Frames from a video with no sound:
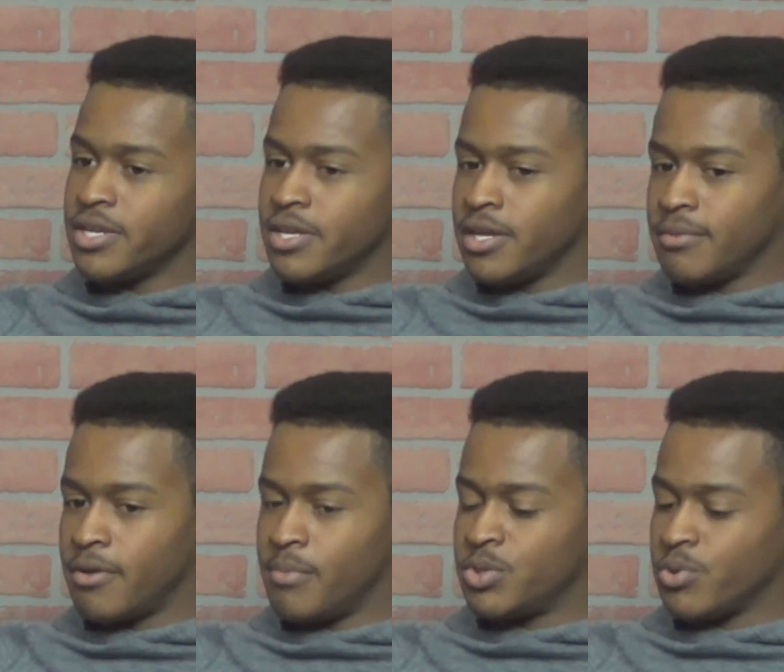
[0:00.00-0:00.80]
a
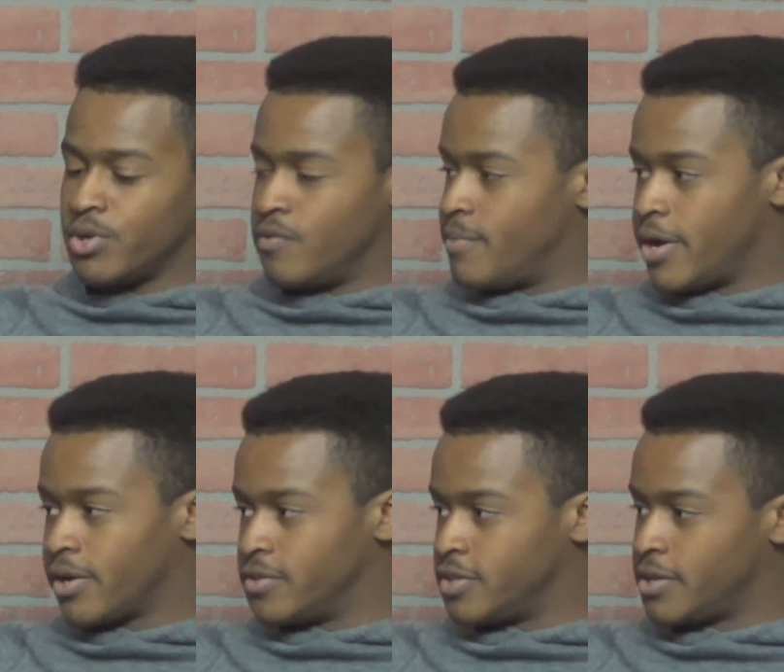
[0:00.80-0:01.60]
majority of
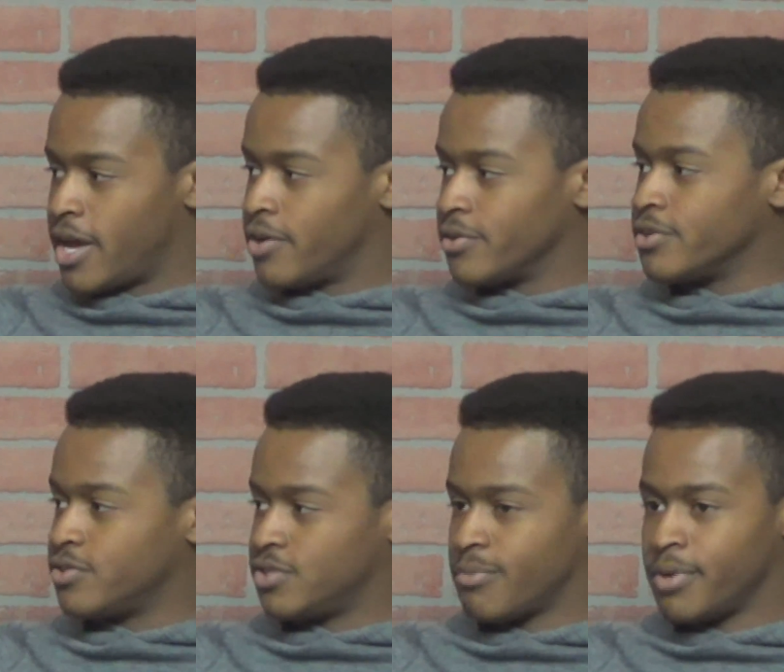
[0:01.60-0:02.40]
Americans, like, angry, it's just
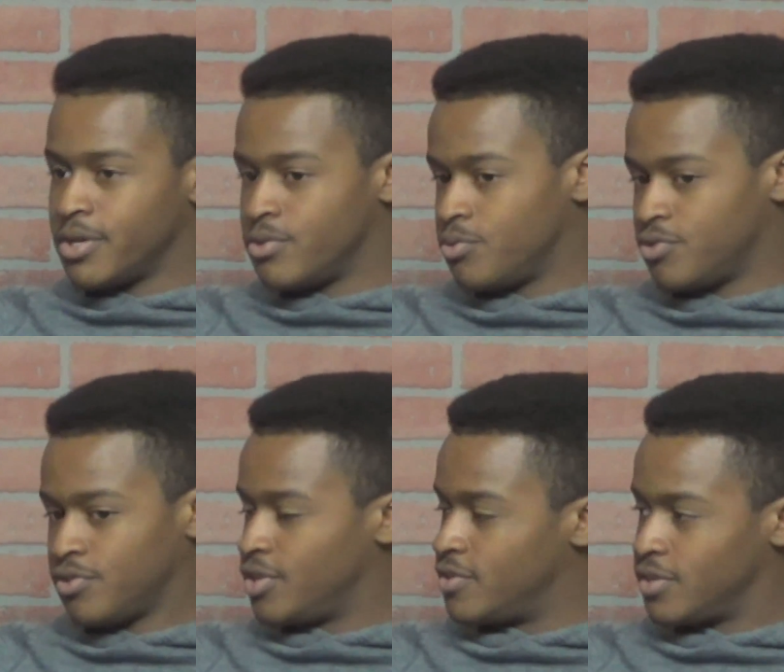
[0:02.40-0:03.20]
somebody who just
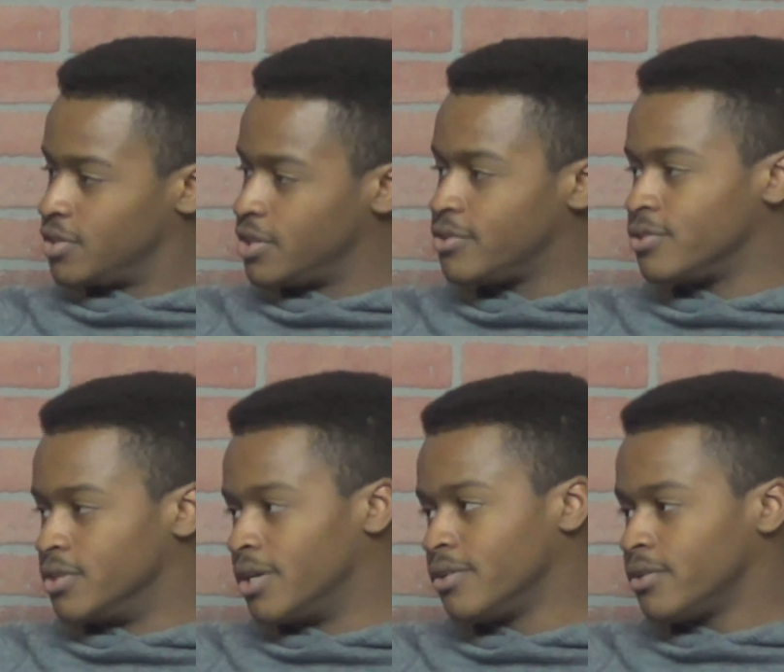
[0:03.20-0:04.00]
is a leech, you
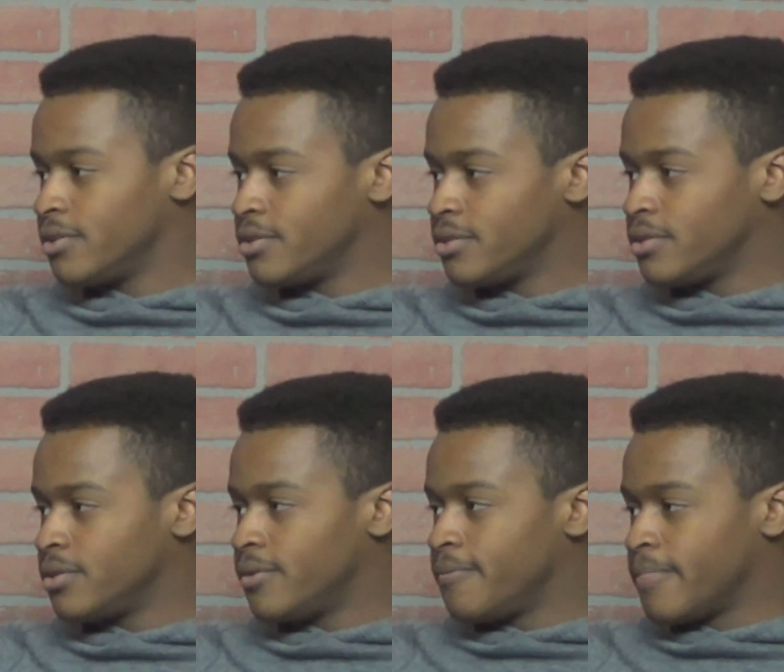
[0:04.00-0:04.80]
know. Yeah.
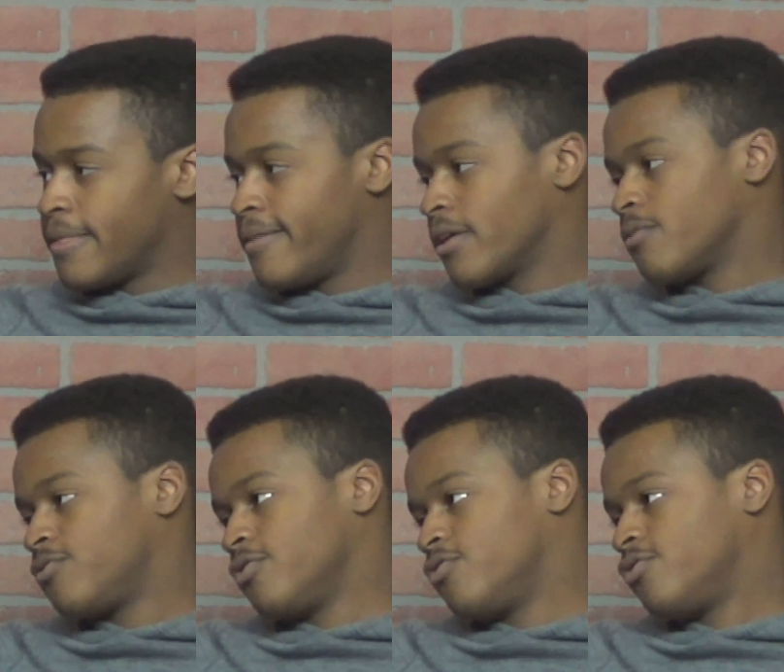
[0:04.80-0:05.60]
And, like,
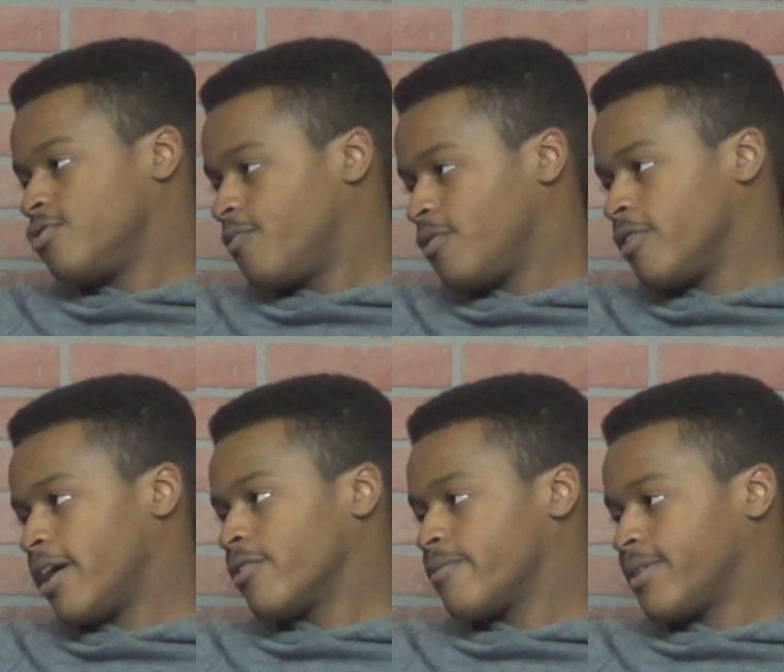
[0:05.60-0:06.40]
should you feel
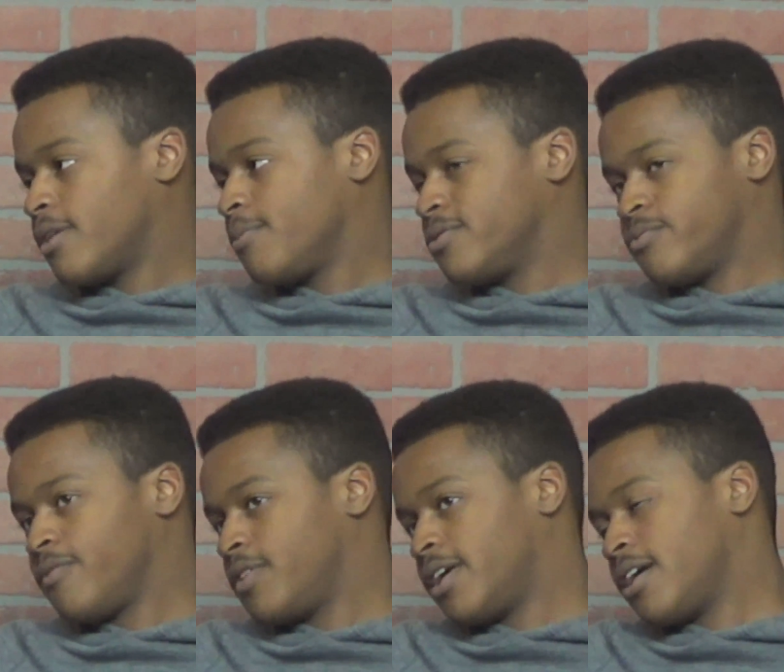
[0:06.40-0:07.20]
angry about that person? What if they
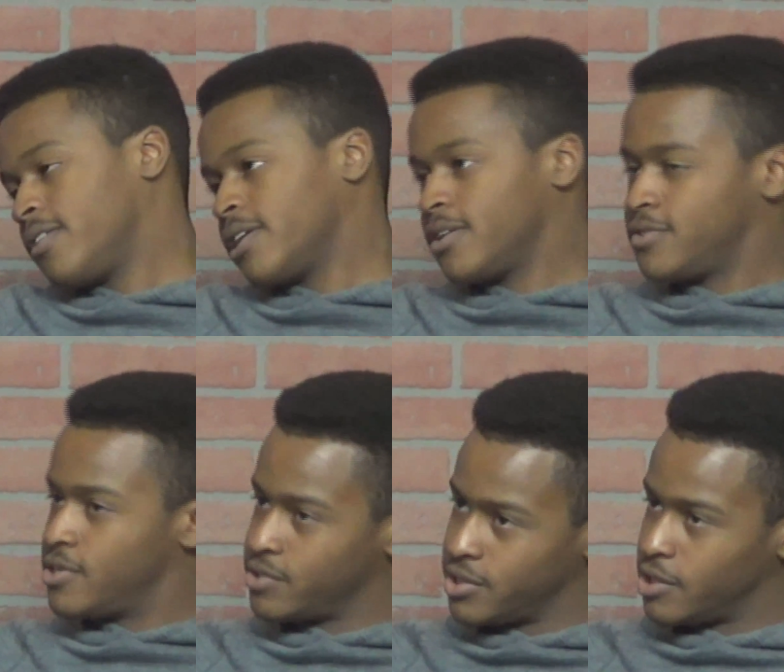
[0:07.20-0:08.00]
can't, like,
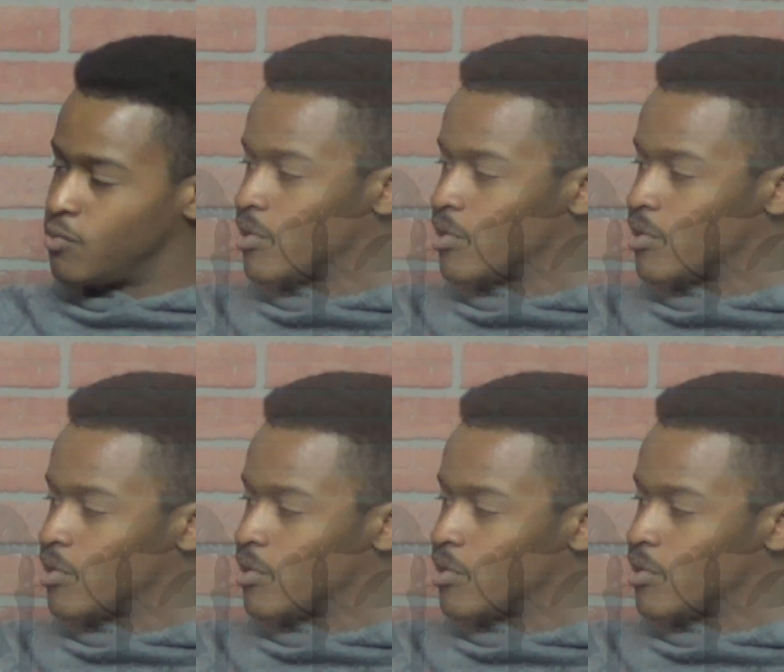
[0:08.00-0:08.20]
necessarily, like, work